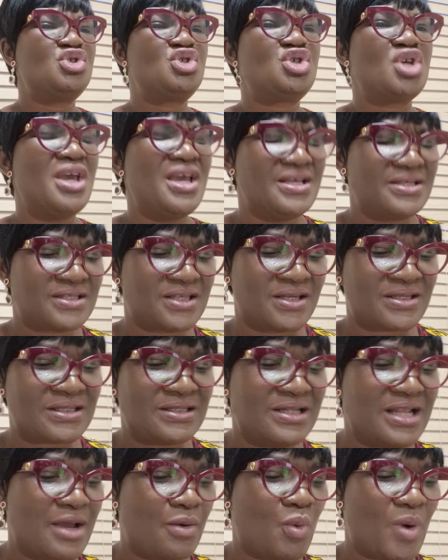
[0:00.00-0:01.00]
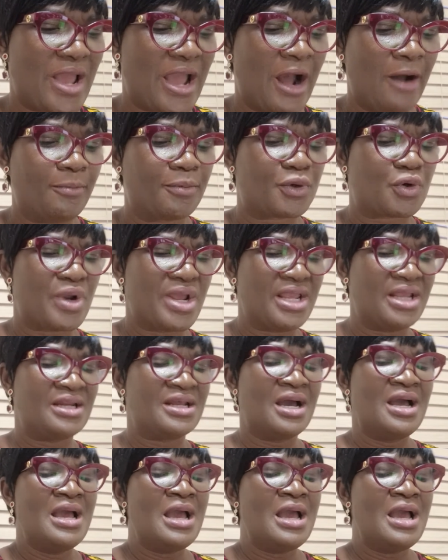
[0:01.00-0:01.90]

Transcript: Jesus' name, we have prayed.